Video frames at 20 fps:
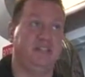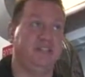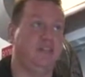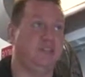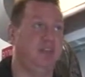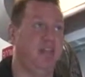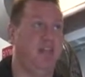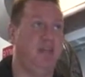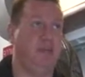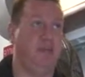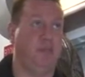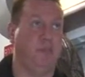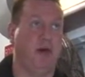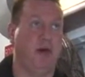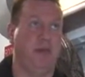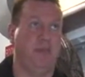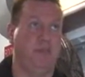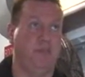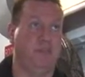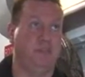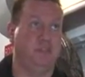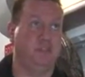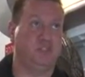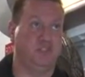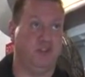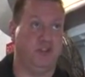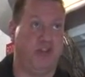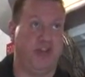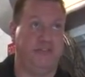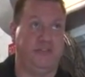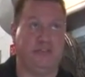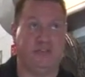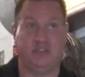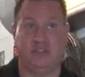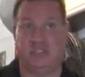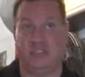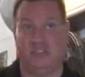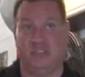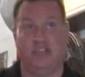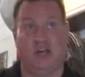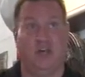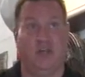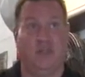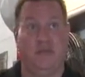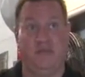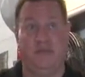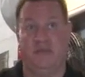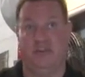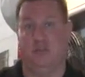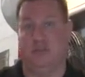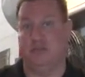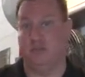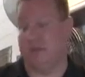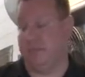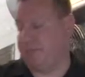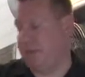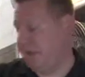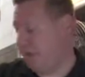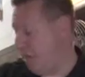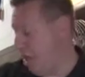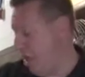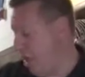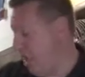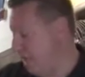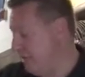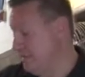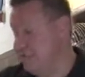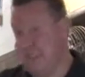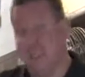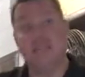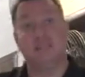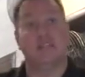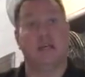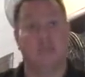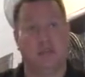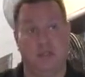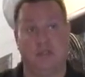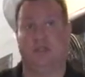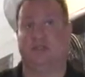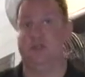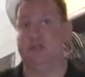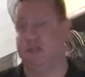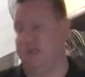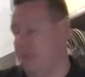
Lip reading: these to able-bodied survivors and tell them to do something. See something, do